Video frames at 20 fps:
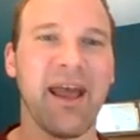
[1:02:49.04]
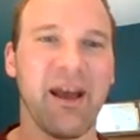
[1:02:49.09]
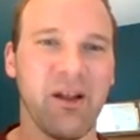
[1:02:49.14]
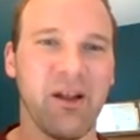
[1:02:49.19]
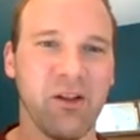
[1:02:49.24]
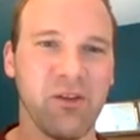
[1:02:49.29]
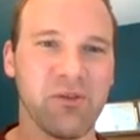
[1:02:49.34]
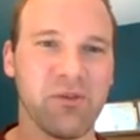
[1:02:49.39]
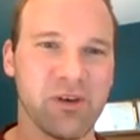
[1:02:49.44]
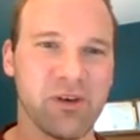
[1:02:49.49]

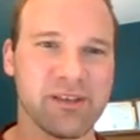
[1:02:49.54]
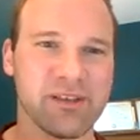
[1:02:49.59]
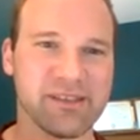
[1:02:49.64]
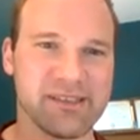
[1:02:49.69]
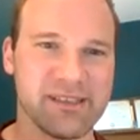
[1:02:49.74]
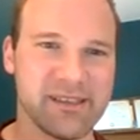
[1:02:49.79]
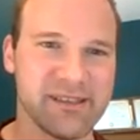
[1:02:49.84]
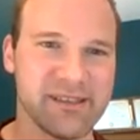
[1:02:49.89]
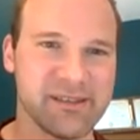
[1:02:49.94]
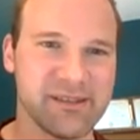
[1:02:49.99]
L
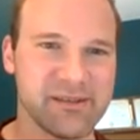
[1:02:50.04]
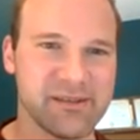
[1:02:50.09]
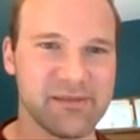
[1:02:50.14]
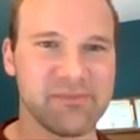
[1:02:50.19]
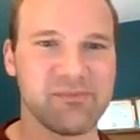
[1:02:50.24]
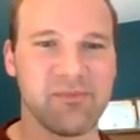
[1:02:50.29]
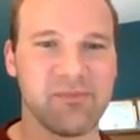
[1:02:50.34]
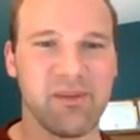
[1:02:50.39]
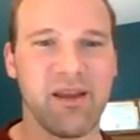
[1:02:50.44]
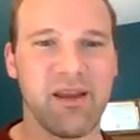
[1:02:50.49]
vertices.
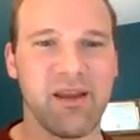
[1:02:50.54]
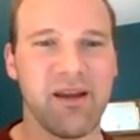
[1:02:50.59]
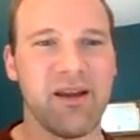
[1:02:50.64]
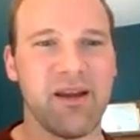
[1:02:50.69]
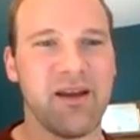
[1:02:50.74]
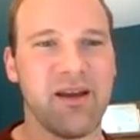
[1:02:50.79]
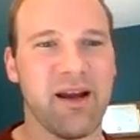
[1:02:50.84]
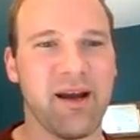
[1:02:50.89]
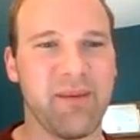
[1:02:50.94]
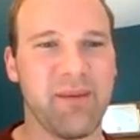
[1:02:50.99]

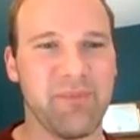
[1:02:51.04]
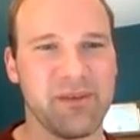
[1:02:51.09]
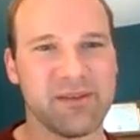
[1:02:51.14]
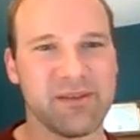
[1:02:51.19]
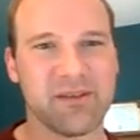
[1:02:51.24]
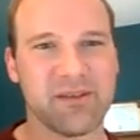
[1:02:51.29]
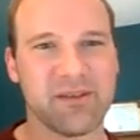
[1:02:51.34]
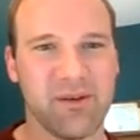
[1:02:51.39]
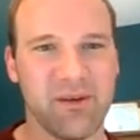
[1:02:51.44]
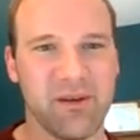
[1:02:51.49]
And
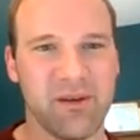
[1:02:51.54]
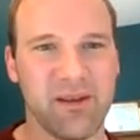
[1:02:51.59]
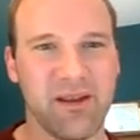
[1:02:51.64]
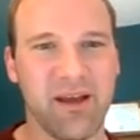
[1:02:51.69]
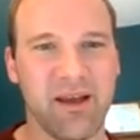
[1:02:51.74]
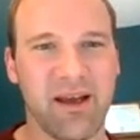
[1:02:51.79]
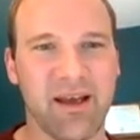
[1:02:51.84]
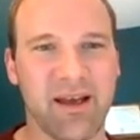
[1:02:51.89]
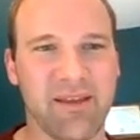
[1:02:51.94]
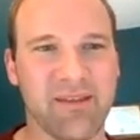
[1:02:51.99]
so
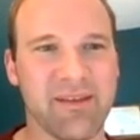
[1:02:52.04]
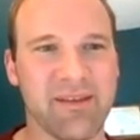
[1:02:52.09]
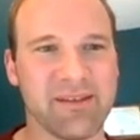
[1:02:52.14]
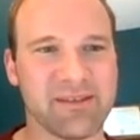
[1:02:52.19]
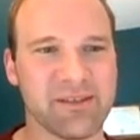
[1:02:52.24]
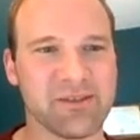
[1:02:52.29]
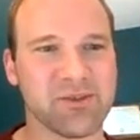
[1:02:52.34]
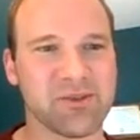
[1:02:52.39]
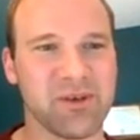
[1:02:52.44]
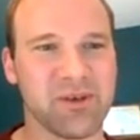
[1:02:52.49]

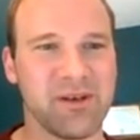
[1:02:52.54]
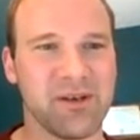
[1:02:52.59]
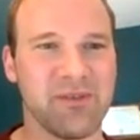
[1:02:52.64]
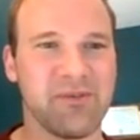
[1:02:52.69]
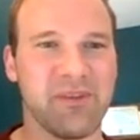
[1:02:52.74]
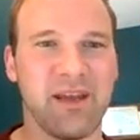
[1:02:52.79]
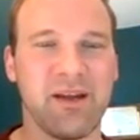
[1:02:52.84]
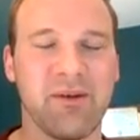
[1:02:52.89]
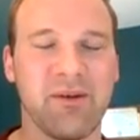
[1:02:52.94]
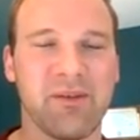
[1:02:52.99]
this is sort
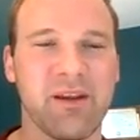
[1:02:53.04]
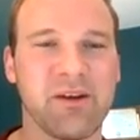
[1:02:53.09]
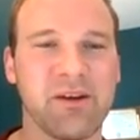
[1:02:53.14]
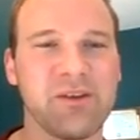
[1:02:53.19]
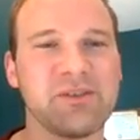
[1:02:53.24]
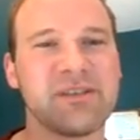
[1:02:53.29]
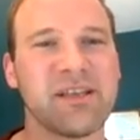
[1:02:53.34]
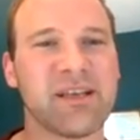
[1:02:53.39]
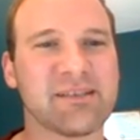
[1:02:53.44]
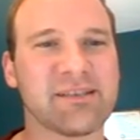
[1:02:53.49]
of, they're
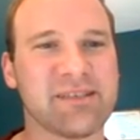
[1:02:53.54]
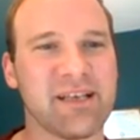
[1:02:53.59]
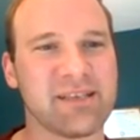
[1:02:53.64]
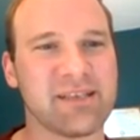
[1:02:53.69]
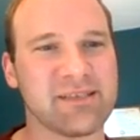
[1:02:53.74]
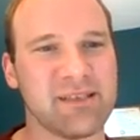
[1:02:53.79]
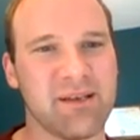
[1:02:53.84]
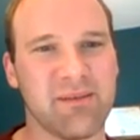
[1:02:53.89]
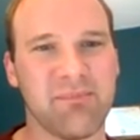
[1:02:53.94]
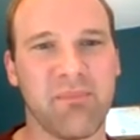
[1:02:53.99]
using this
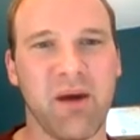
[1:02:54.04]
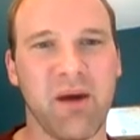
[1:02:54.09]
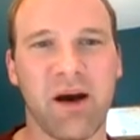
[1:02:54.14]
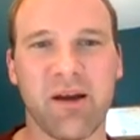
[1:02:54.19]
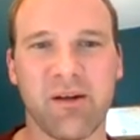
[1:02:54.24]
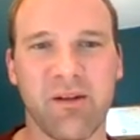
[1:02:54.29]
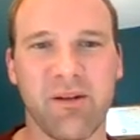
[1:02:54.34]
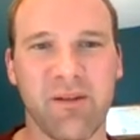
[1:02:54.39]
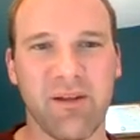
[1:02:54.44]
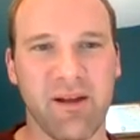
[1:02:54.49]
as a
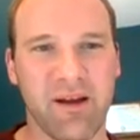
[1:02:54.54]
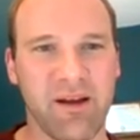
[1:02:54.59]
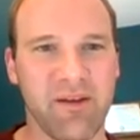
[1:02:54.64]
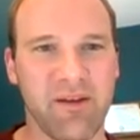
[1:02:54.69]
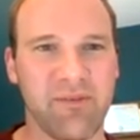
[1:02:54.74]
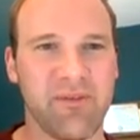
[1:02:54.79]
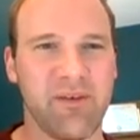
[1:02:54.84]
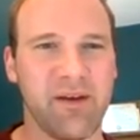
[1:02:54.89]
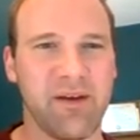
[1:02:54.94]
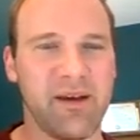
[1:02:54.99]
model
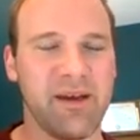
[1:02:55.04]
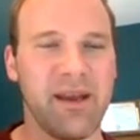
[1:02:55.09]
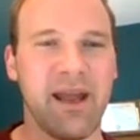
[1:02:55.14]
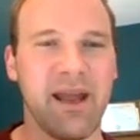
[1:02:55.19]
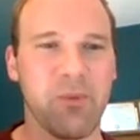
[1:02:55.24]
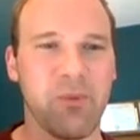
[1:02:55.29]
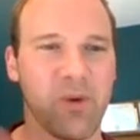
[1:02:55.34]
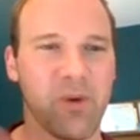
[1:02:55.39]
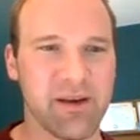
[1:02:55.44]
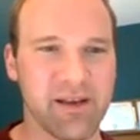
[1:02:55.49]
of
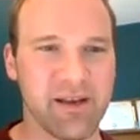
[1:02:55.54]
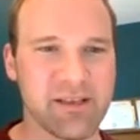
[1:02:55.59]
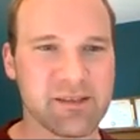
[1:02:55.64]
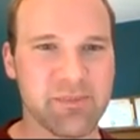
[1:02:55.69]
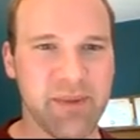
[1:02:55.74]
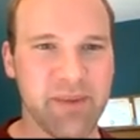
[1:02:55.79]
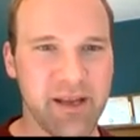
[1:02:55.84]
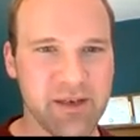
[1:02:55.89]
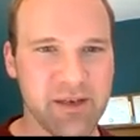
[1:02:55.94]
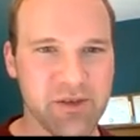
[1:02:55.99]
network
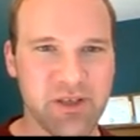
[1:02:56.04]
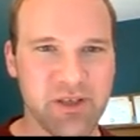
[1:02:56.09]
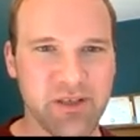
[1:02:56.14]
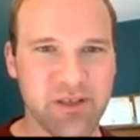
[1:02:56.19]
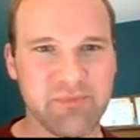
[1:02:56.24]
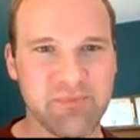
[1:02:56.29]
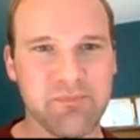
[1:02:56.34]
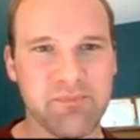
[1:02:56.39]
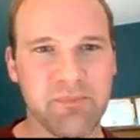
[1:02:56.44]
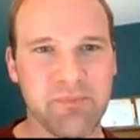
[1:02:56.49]

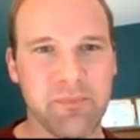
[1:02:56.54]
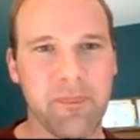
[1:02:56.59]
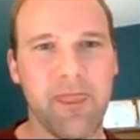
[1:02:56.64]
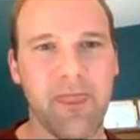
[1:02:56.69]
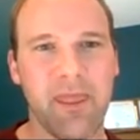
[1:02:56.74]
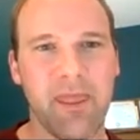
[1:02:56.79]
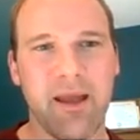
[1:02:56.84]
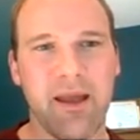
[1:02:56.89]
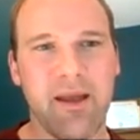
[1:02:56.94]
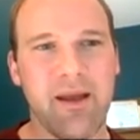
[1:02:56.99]
expansion.
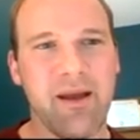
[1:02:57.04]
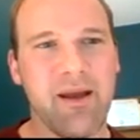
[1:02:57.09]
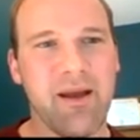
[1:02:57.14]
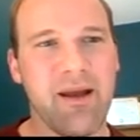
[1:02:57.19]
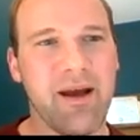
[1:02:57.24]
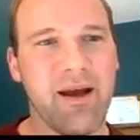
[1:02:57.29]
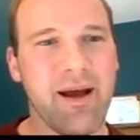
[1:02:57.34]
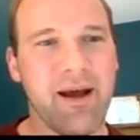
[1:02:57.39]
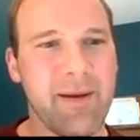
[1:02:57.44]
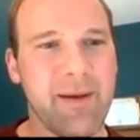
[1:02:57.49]

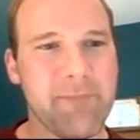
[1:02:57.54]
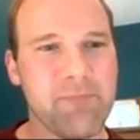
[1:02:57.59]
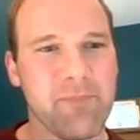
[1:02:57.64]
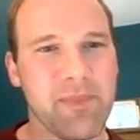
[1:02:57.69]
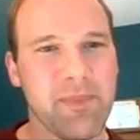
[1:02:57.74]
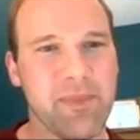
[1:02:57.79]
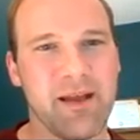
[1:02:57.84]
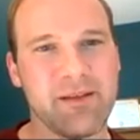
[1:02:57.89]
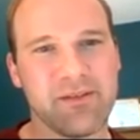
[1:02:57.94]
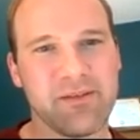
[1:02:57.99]
And
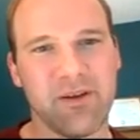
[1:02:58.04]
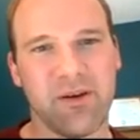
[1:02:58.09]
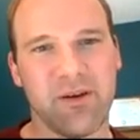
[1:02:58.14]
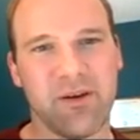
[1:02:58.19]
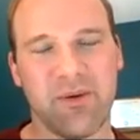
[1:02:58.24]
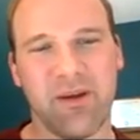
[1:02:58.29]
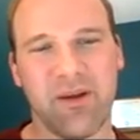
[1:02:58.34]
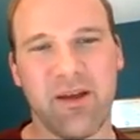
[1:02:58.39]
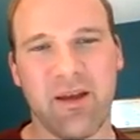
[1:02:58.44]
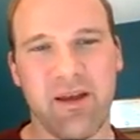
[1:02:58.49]

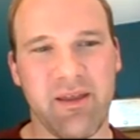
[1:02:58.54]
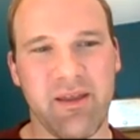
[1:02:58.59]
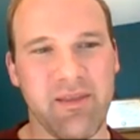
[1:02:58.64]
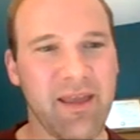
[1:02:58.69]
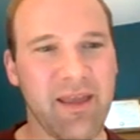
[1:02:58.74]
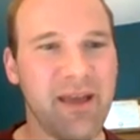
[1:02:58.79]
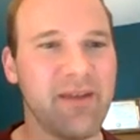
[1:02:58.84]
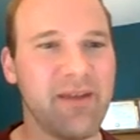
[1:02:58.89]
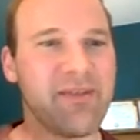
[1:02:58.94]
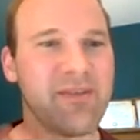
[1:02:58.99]
so
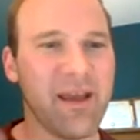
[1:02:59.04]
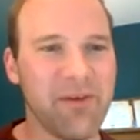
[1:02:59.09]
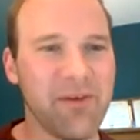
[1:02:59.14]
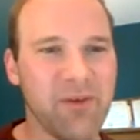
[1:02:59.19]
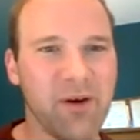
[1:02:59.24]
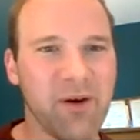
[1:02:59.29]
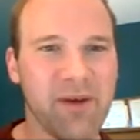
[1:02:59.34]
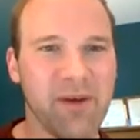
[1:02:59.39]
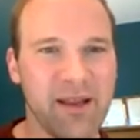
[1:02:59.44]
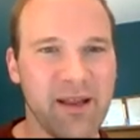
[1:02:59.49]

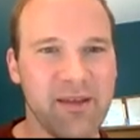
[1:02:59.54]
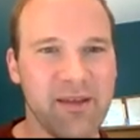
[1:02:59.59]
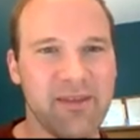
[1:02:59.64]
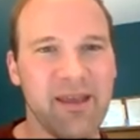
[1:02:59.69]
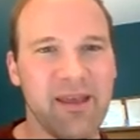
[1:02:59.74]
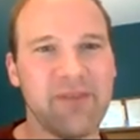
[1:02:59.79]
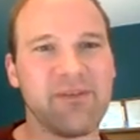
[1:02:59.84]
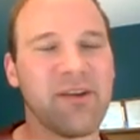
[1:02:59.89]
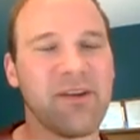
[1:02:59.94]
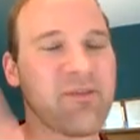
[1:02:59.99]

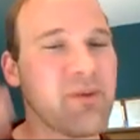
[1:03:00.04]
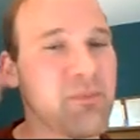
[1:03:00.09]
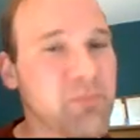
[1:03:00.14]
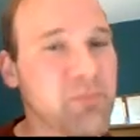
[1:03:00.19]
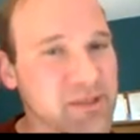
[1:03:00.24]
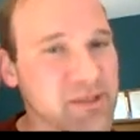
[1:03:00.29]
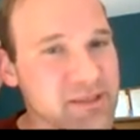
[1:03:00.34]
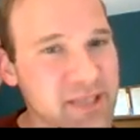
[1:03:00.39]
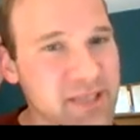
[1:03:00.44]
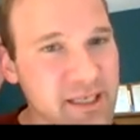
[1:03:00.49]
they've given
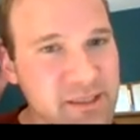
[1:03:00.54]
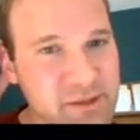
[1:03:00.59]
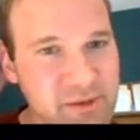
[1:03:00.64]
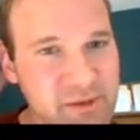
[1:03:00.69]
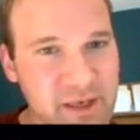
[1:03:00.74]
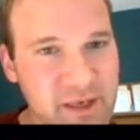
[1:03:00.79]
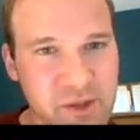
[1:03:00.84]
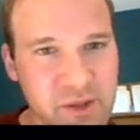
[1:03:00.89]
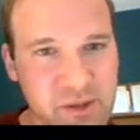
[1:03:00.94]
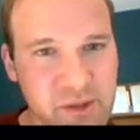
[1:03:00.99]
precise
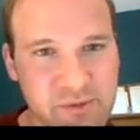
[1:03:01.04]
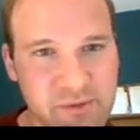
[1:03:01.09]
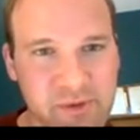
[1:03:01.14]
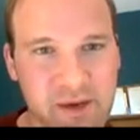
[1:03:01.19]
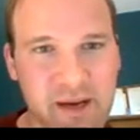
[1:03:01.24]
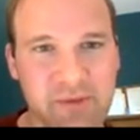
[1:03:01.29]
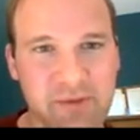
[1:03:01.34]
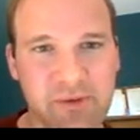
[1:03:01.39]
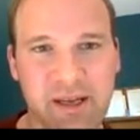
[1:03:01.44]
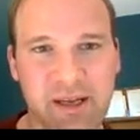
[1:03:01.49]
thresholds for
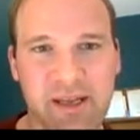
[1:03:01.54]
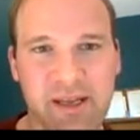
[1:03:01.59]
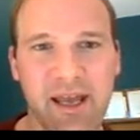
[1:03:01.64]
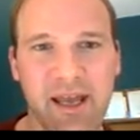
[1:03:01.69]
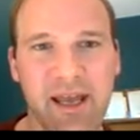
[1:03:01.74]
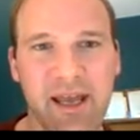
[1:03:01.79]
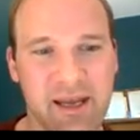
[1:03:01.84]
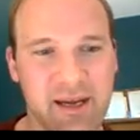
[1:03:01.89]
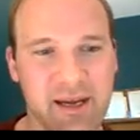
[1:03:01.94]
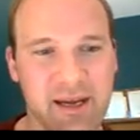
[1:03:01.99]
every
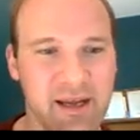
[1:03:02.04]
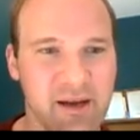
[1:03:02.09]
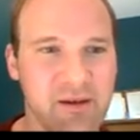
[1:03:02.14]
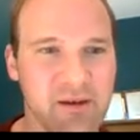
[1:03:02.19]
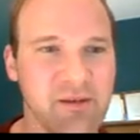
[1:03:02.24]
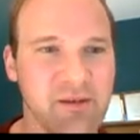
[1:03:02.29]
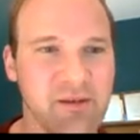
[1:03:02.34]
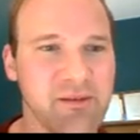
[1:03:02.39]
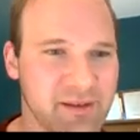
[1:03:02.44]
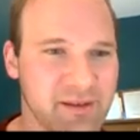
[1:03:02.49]
K and
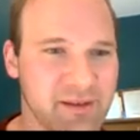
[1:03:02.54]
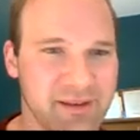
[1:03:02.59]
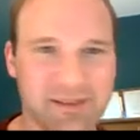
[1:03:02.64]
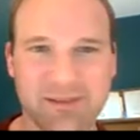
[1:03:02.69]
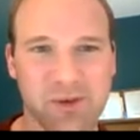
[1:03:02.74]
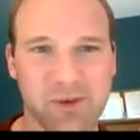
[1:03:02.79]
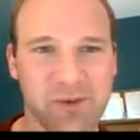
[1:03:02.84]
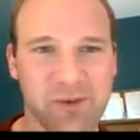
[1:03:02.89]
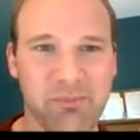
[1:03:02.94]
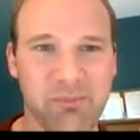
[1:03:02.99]
L in
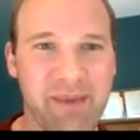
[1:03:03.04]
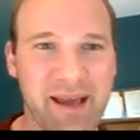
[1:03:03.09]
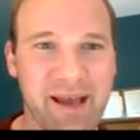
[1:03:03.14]
this sort of